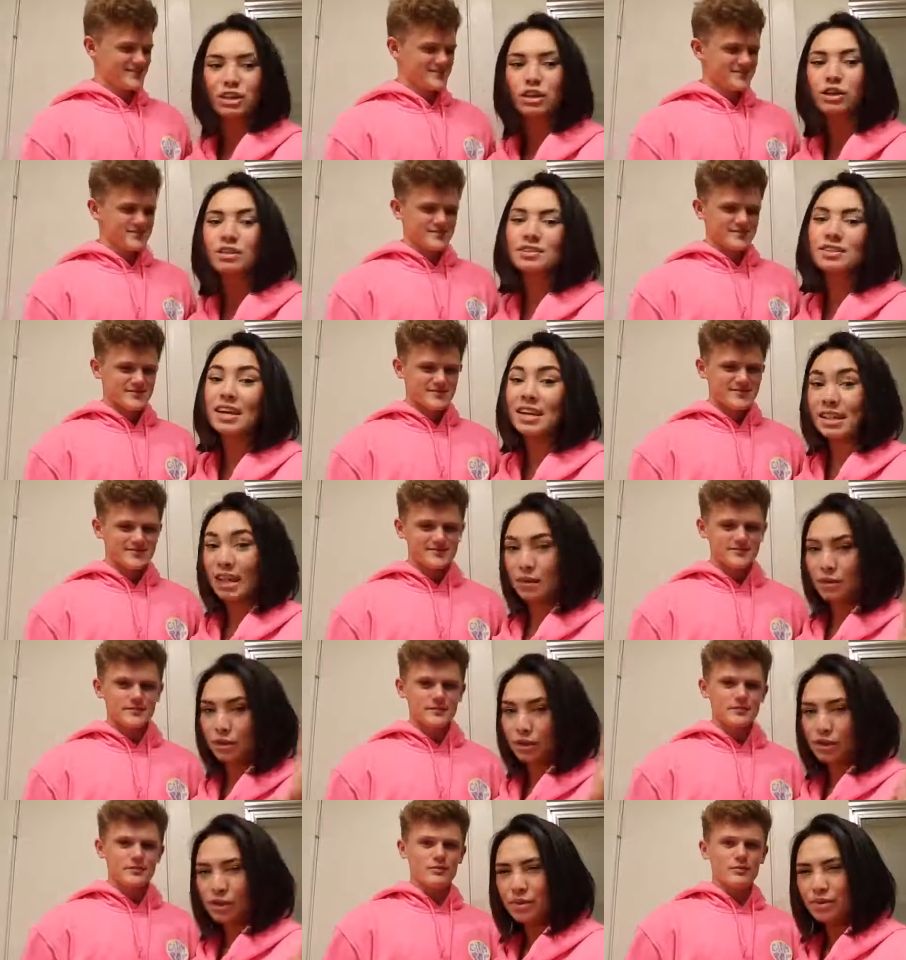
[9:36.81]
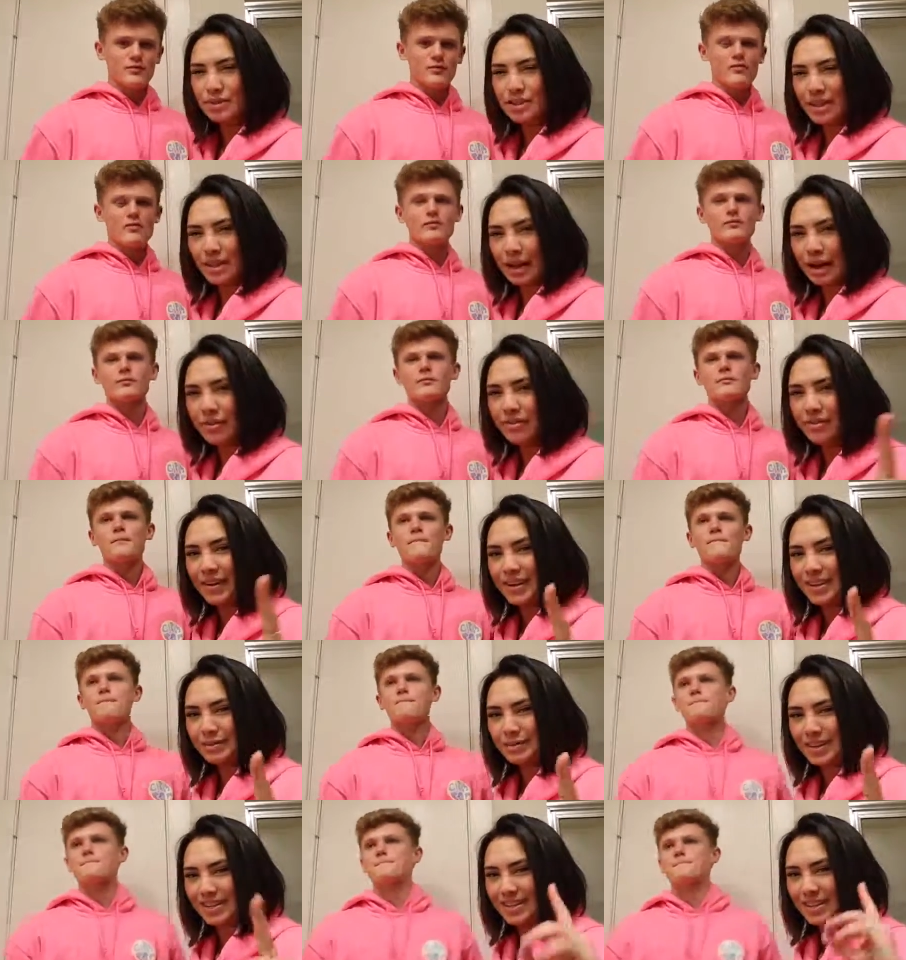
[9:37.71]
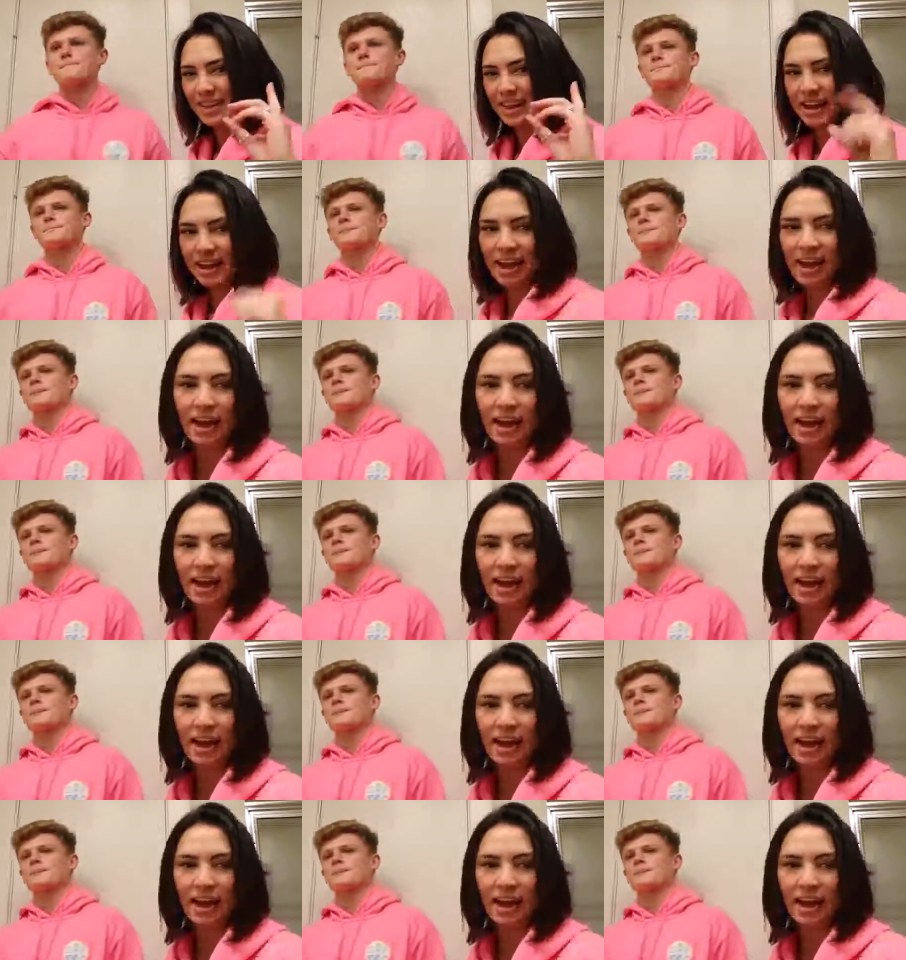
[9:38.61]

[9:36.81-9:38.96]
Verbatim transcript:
Speaker 1: it looks like they were using a face mask that I